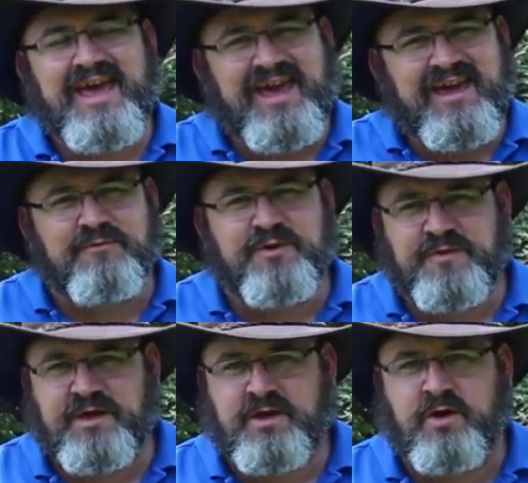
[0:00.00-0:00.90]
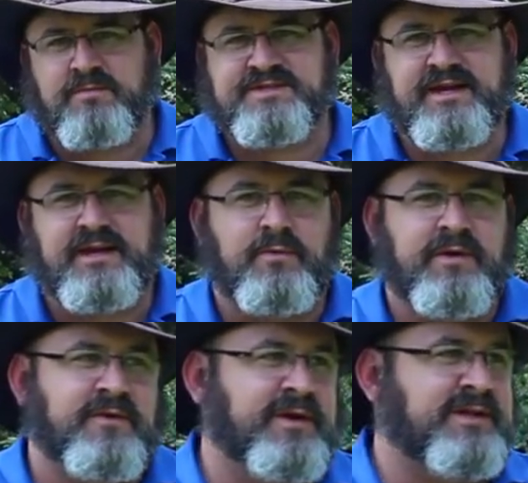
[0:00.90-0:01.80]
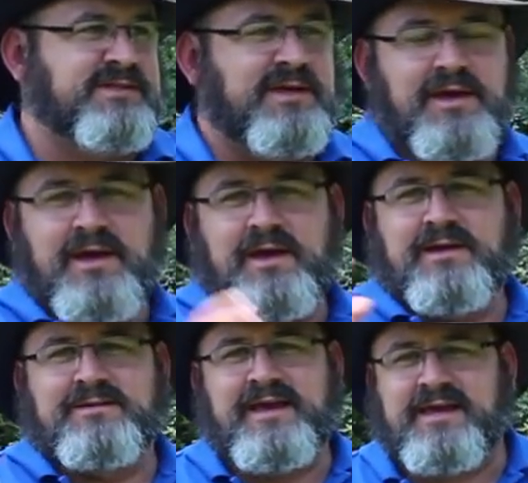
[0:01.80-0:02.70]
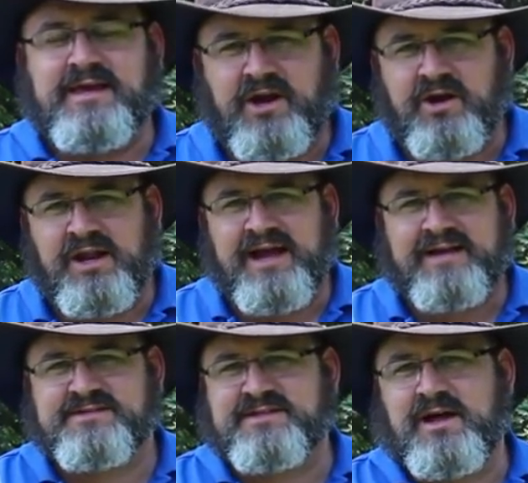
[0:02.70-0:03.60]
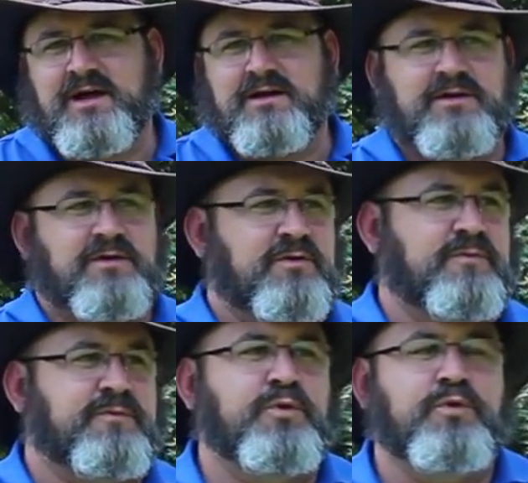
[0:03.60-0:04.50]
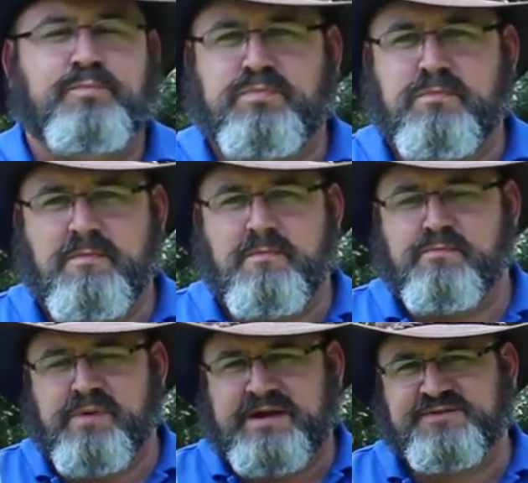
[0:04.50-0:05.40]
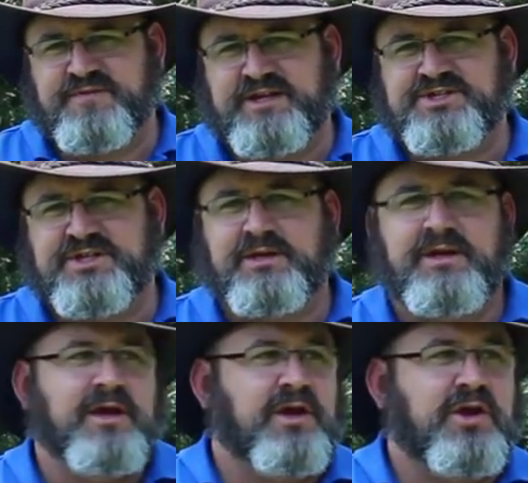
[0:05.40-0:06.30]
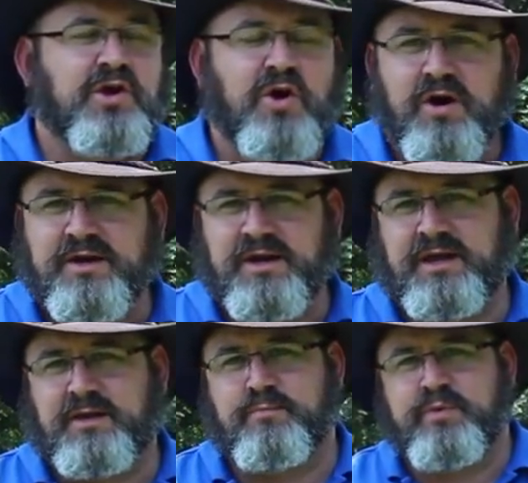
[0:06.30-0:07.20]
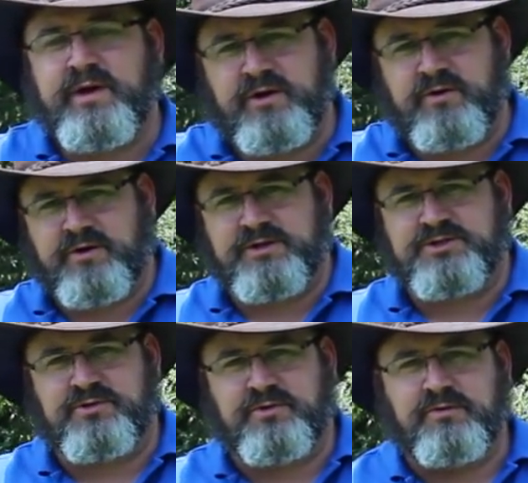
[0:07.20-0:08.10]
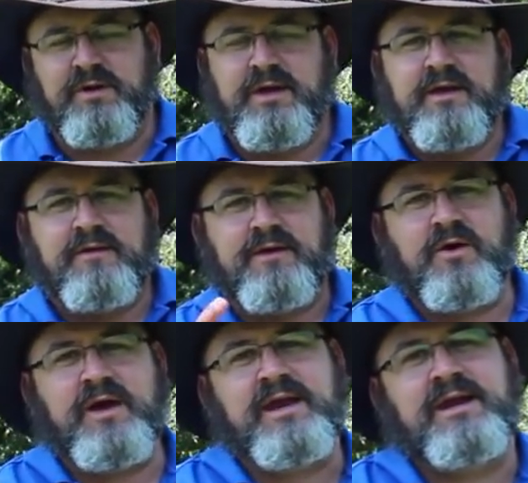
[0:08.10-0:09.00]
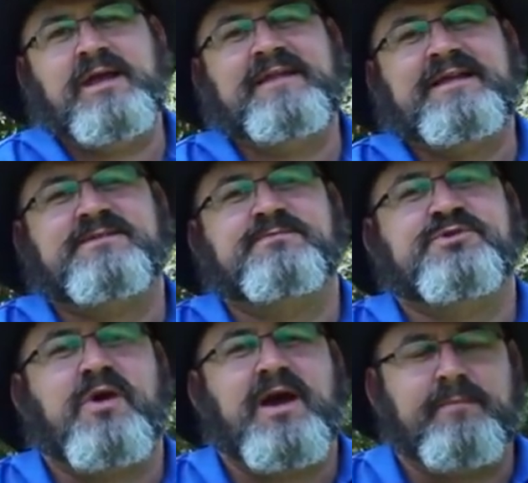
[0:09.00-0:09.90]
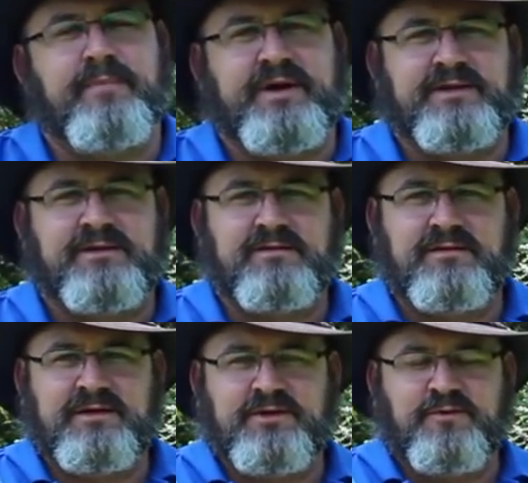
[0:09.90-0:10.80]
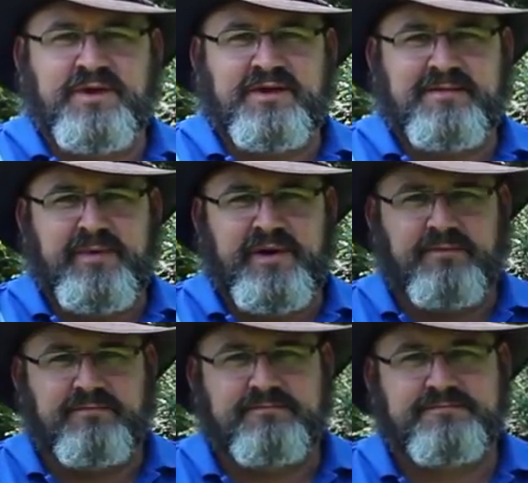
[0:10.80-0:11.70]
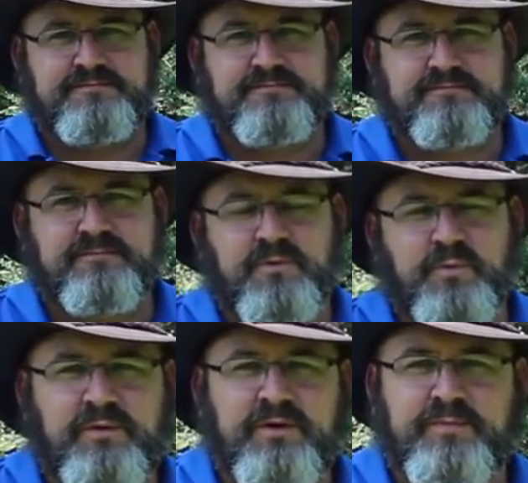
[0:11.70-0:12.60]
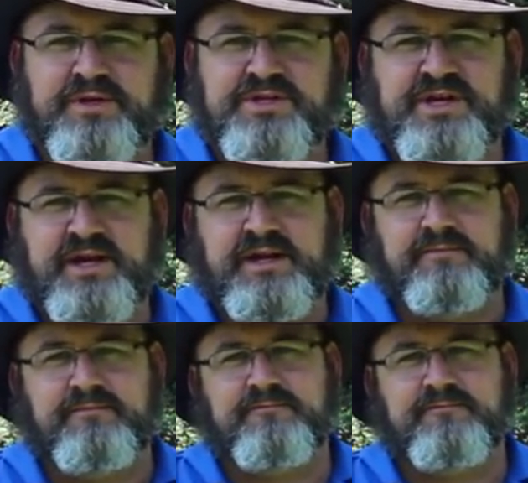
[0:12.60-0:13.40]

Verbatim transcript: everything homesteading, whether it's taking care of livestock, food preservation, gardening, predator control, and go ahead and hit that subscribe button, and don't forget the bell. We would appreciate it.